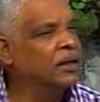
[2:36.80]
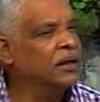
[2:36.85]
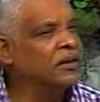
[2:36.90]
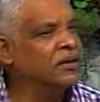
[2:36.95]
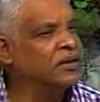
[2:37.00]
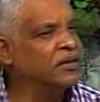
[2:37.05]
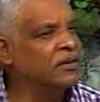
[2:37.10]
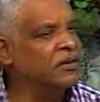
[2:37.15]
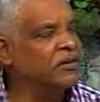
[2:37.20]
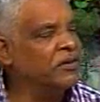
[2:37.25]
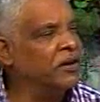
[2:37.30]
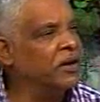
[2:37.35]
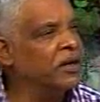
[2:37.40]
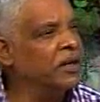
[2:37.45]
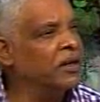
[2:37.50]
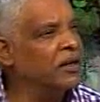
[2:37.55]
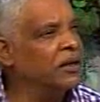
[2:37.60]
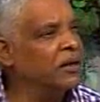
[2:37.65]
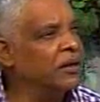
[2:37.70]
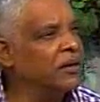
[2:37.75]
She's a
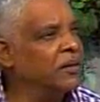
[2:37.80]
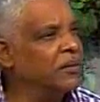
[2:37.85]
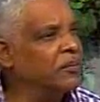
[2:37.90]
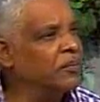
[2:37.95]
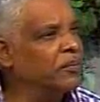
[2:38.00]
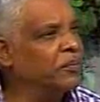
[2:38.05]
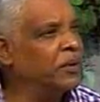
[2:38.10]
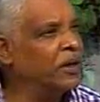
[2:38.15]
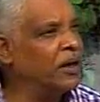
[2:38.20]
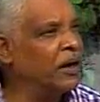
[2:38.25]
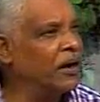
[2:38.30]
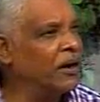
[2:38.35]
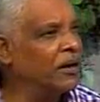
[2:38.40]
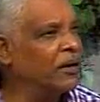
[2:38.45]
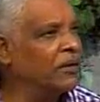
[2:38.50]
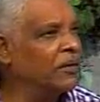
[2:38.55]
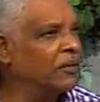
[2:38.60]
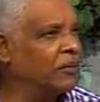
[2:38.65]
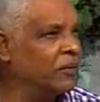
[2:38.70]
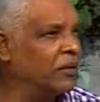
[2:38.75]
trainee
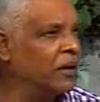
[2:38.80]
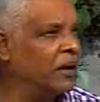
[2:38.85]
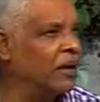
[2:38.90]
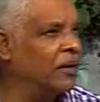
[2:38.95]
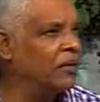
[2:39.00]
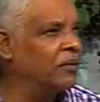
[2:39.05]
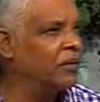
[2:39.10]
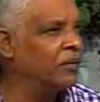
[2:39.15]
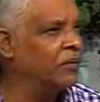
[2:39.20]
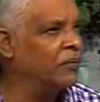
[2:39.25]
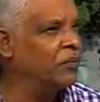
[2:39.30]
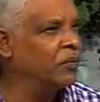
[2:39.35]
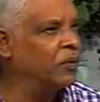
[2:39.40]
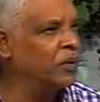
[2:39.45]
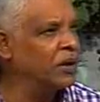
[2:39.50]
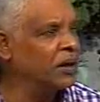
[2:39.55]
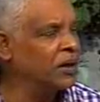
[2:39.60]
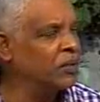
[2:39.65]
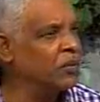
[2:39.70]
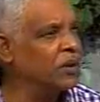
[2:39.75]
PR
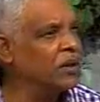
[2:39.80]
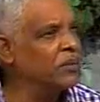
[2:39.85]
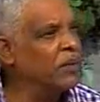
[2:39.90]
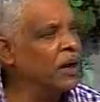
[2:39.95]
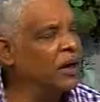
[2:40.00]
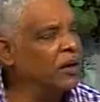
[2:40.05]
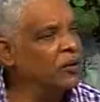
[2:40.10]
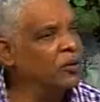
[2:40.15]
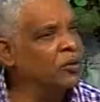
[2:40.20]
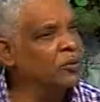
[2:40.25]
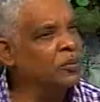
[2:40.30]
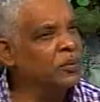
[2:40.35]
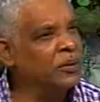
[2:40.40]
working within my group.